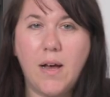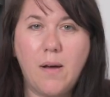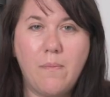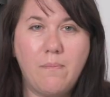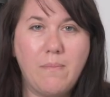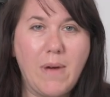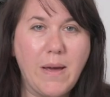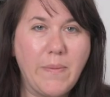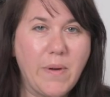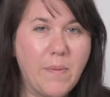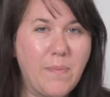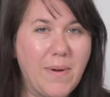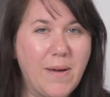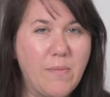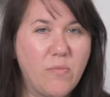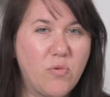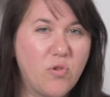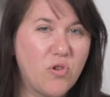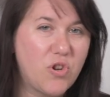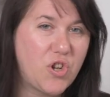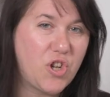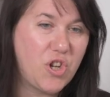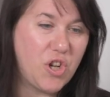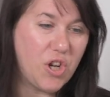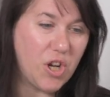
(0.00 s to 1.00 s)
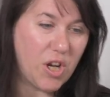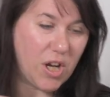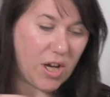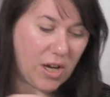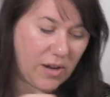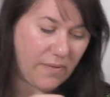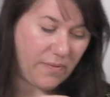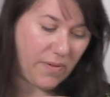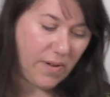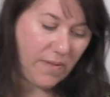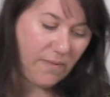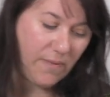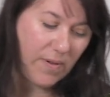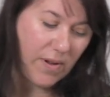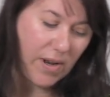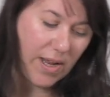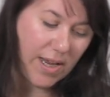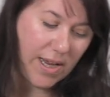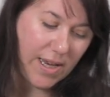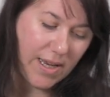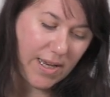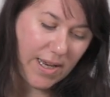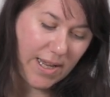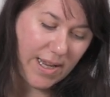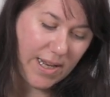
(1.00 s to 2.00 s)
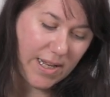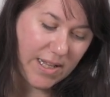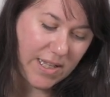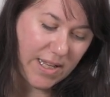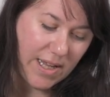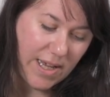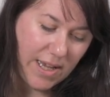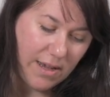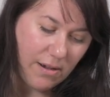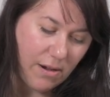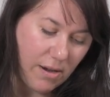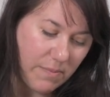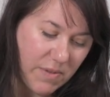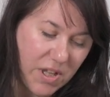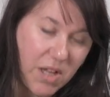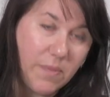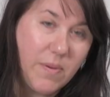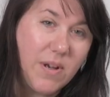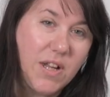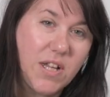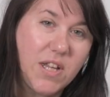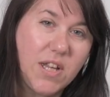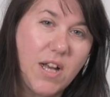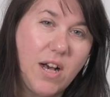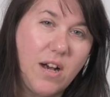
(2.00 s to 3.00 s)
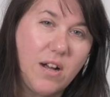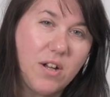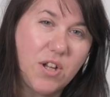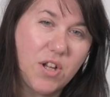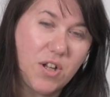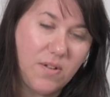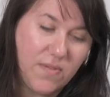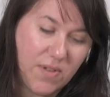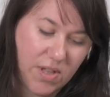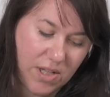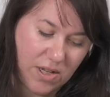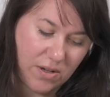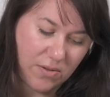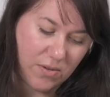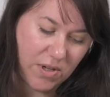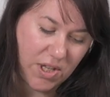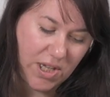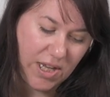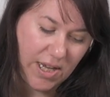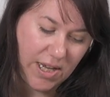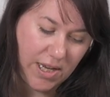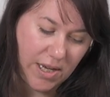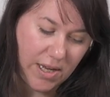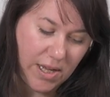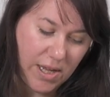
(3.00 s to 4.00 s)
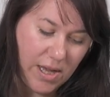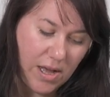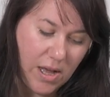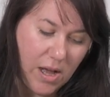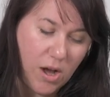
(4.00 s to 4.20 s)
maybe a bit more sugar if you feel like it needs it. I'm just going to put a touch of salt in.